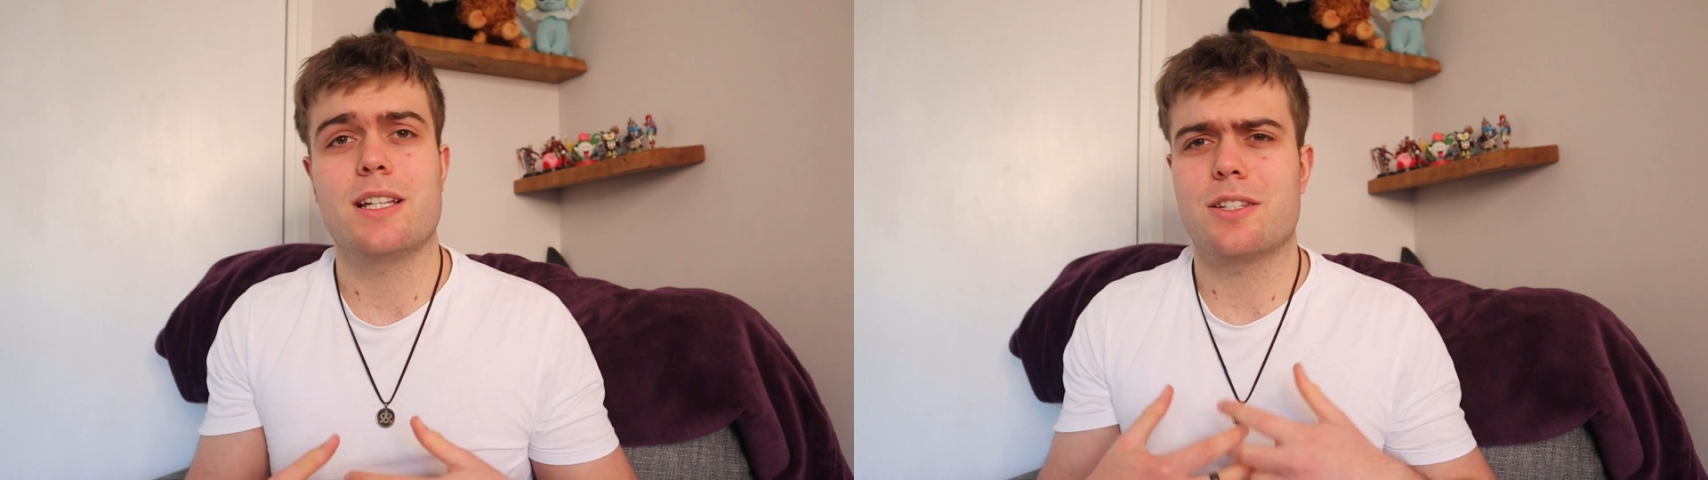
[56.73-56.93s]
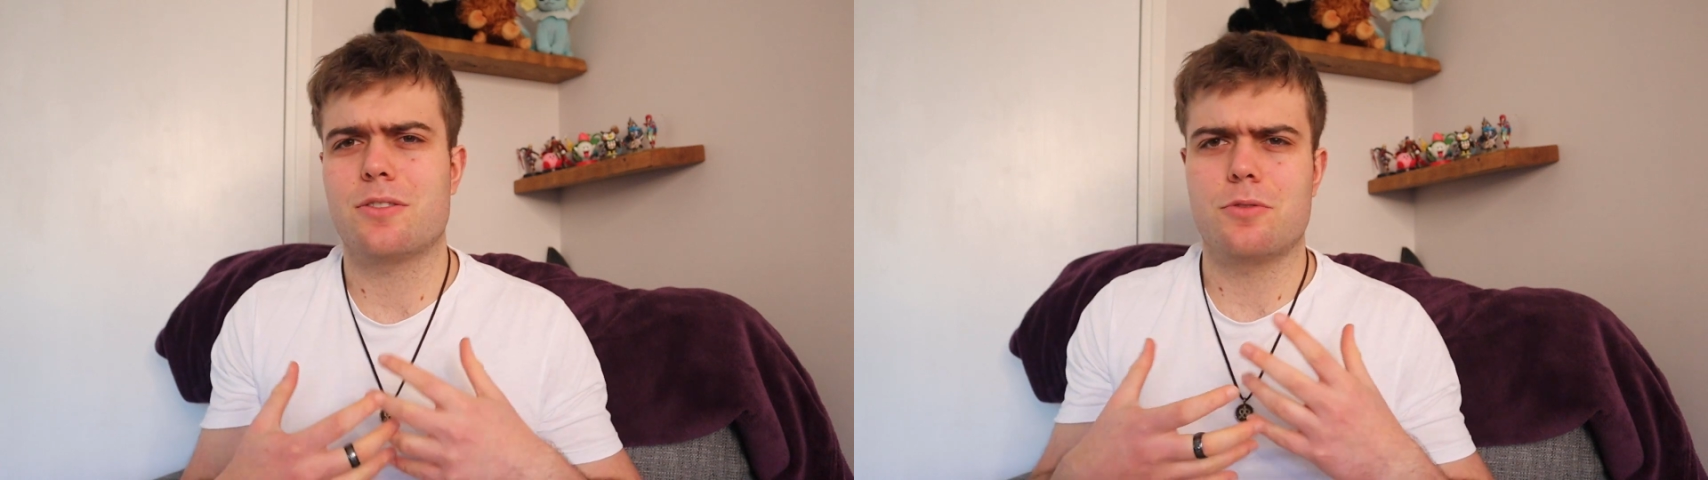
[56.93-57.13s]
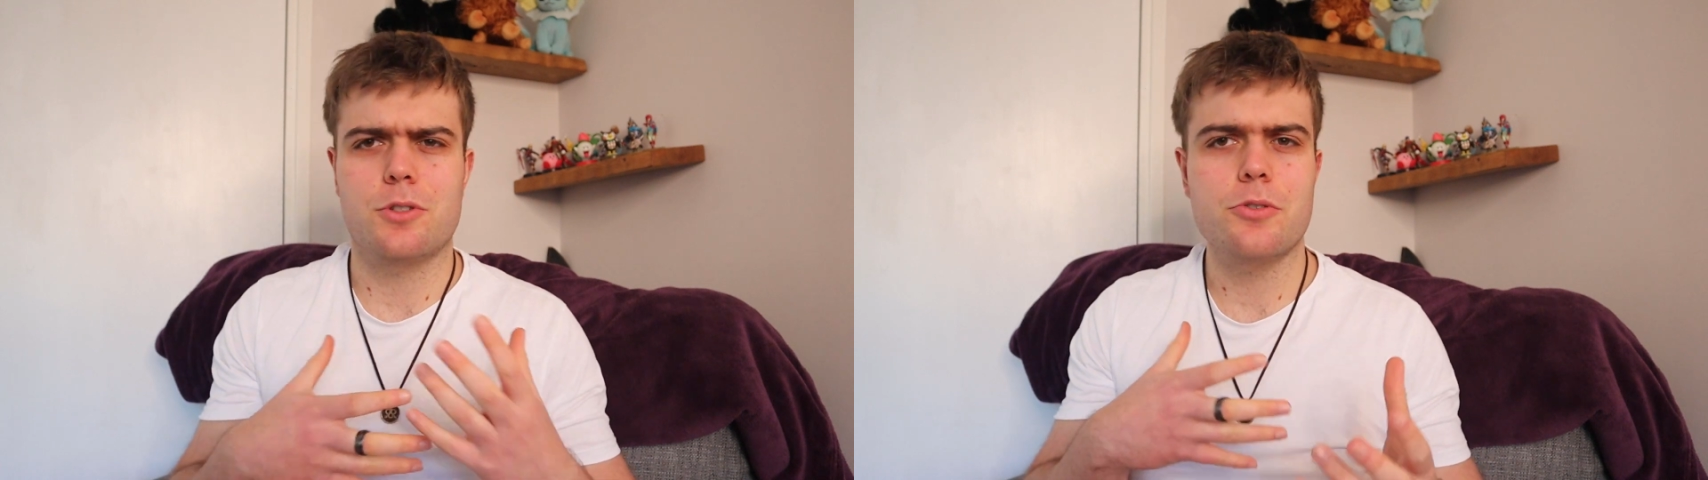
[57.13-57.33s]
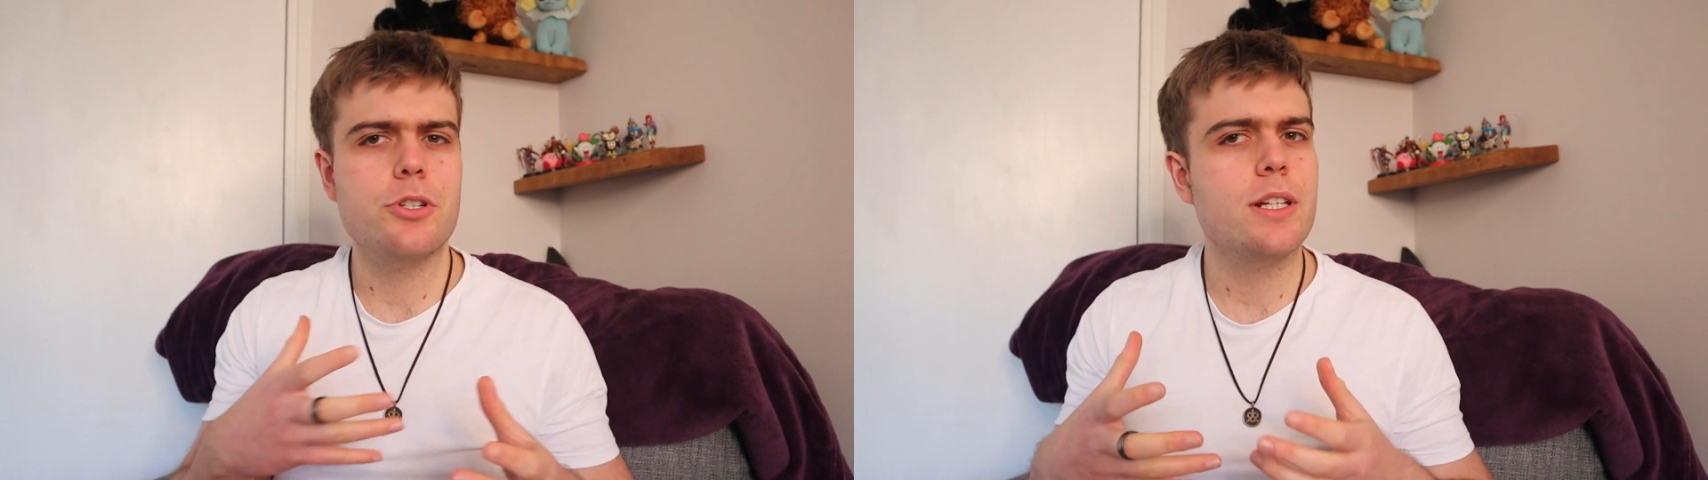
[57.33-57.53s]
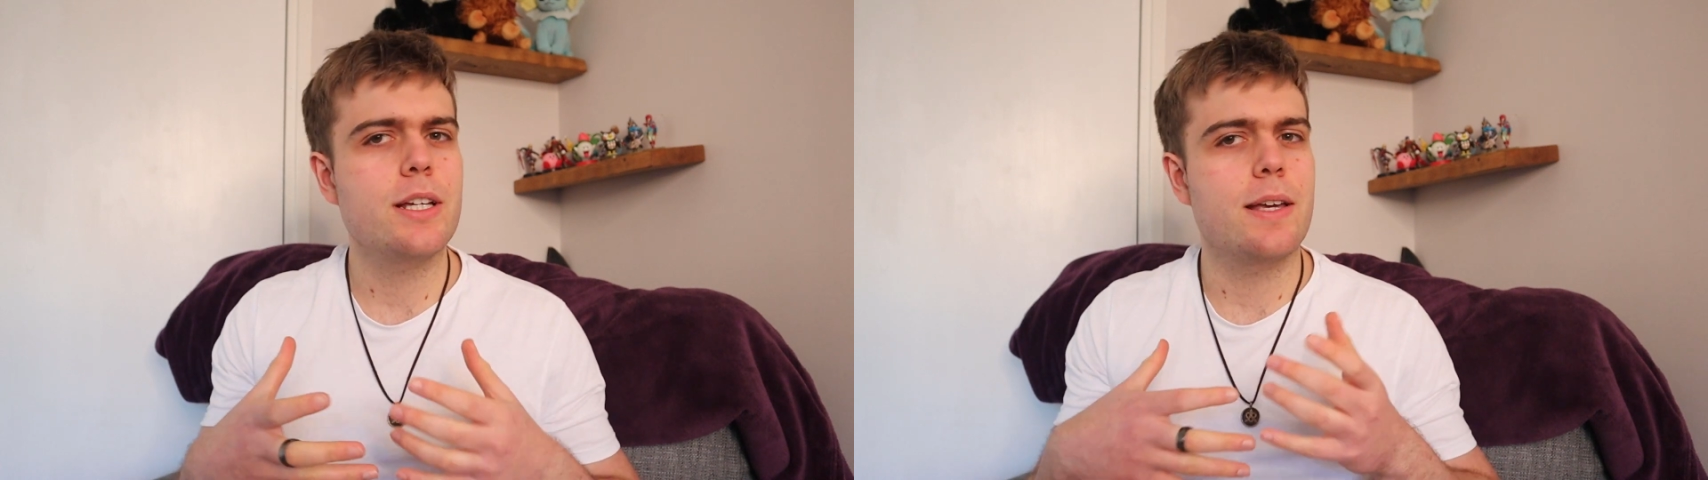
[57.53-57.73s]
it's
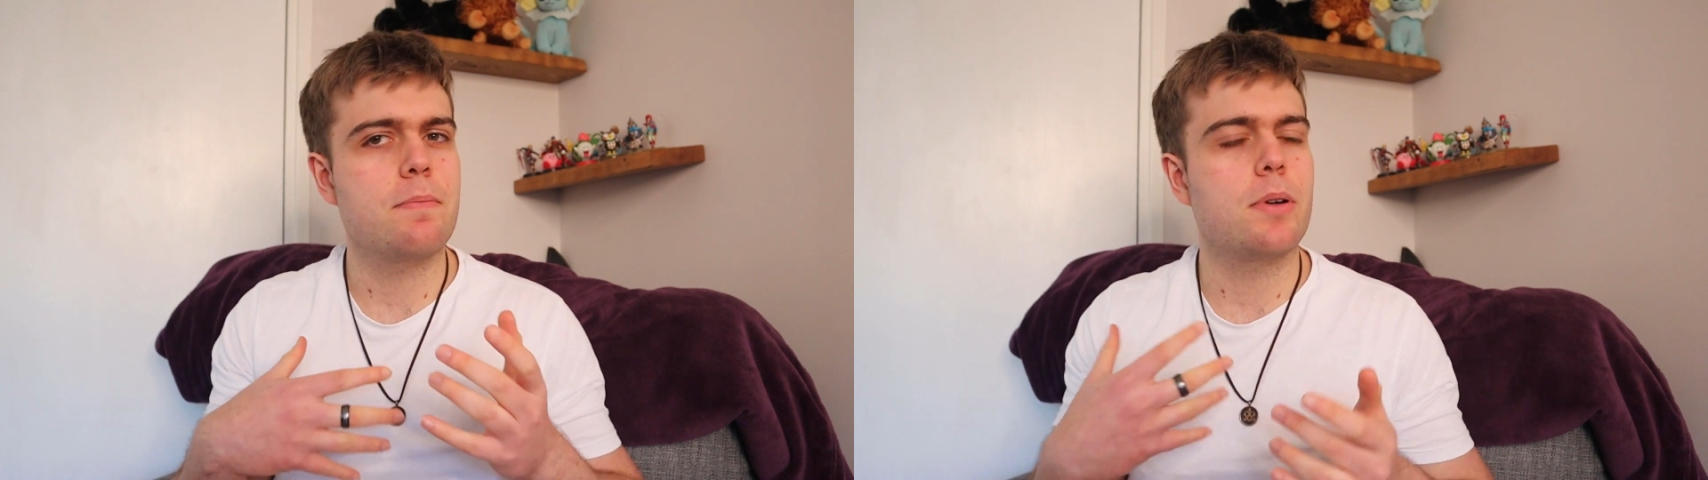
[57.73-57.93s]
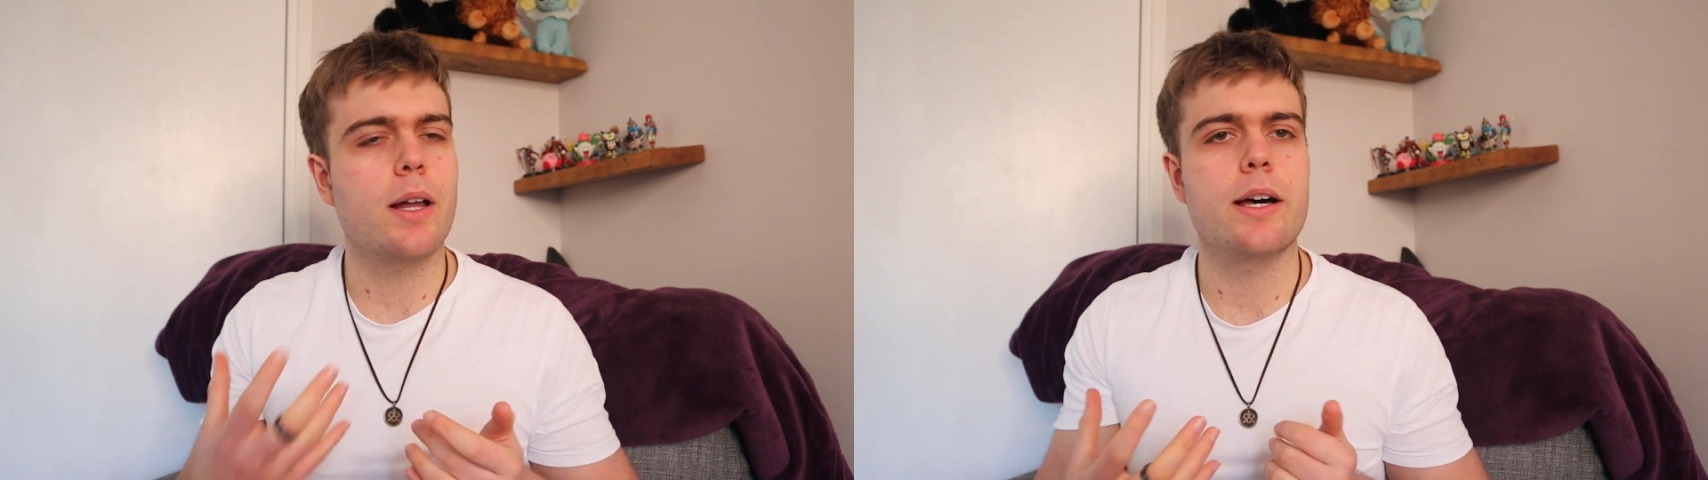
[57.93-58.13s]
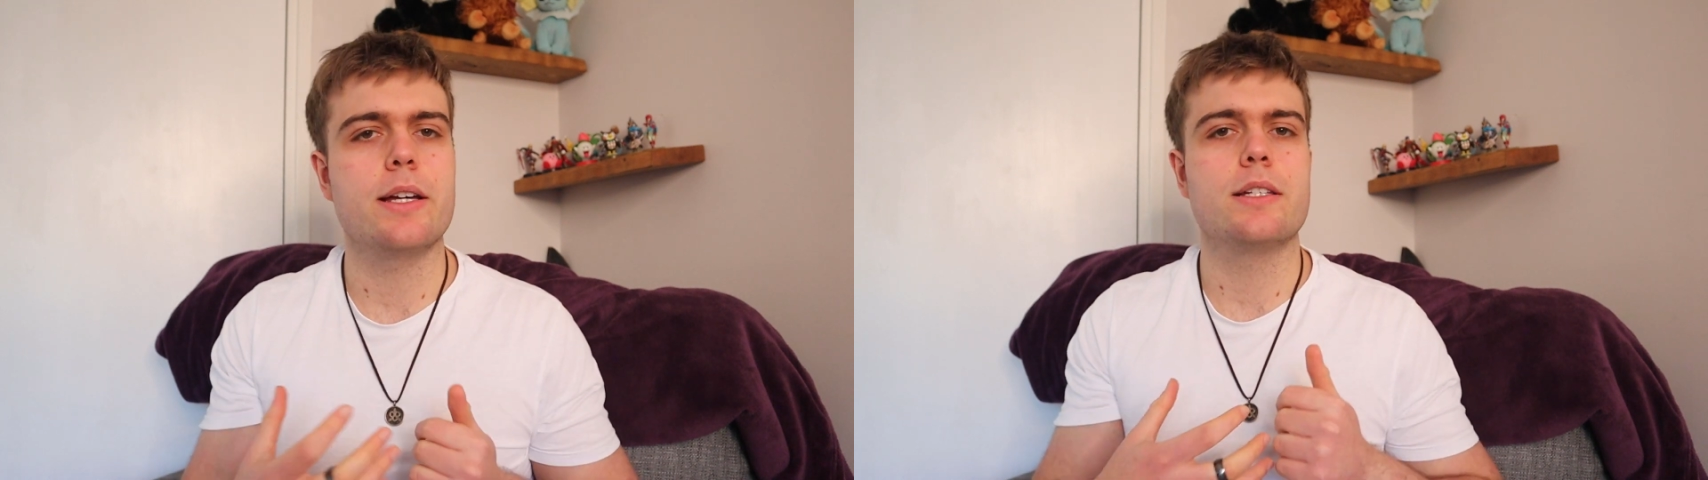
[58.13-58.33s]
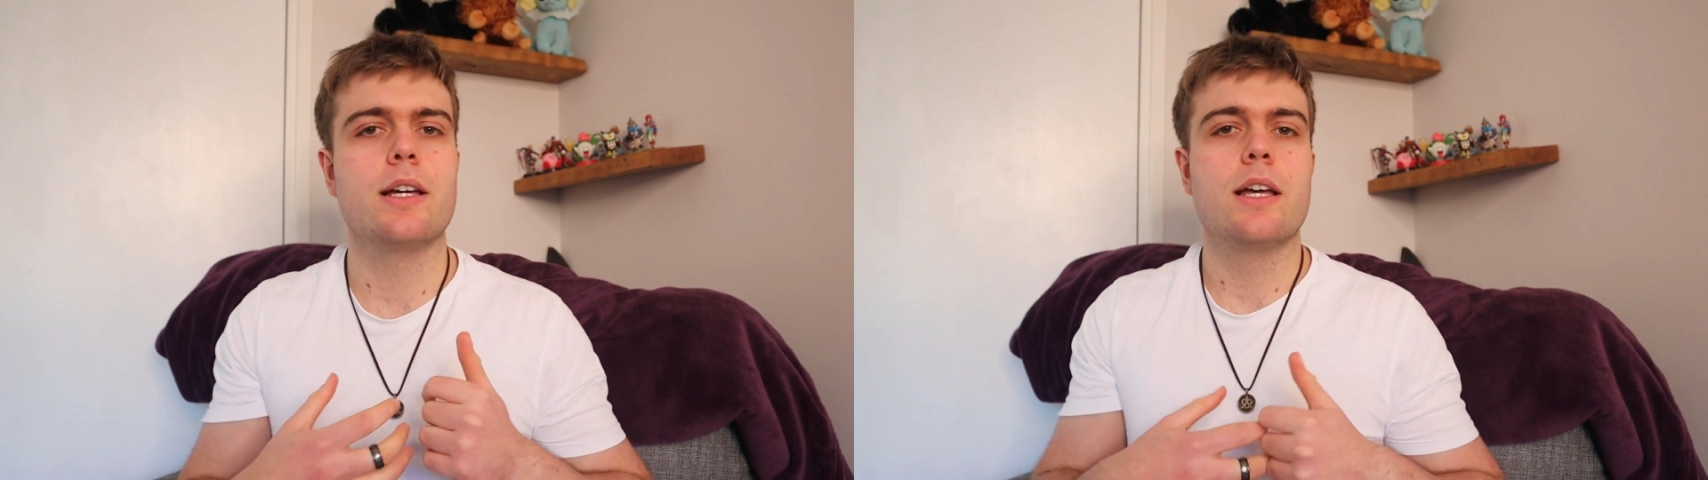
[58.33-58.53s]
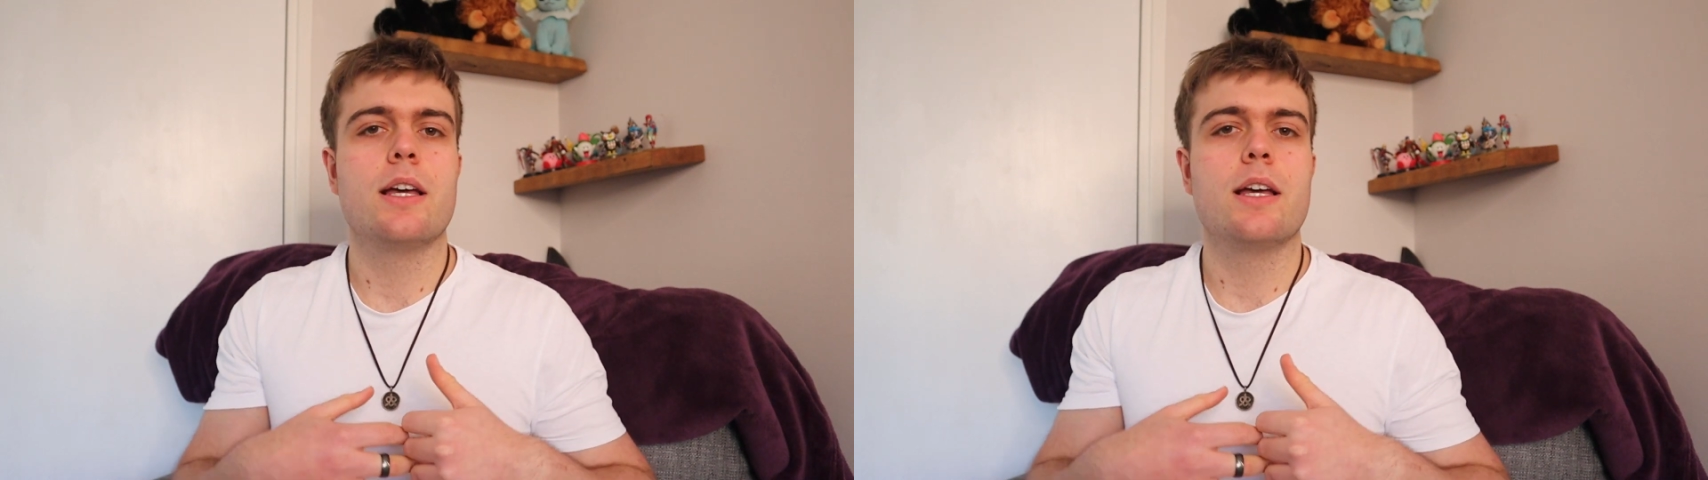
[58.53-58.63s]
usually implied